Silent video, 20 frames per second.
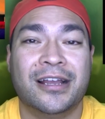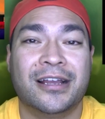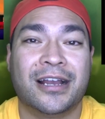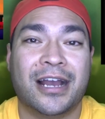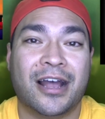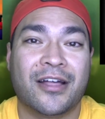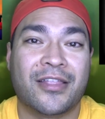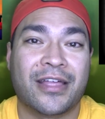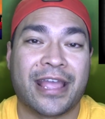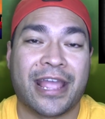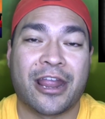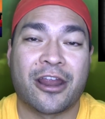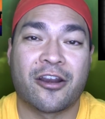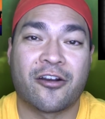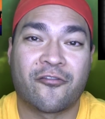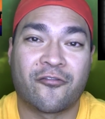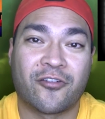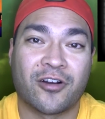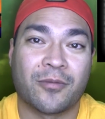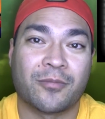They
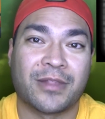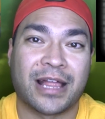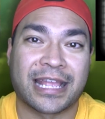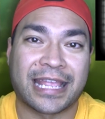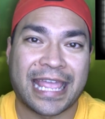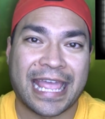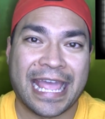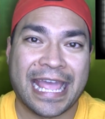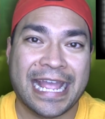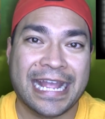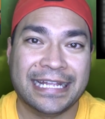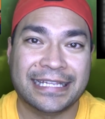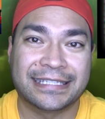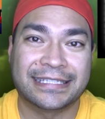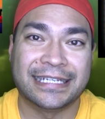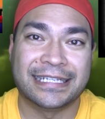air from like 8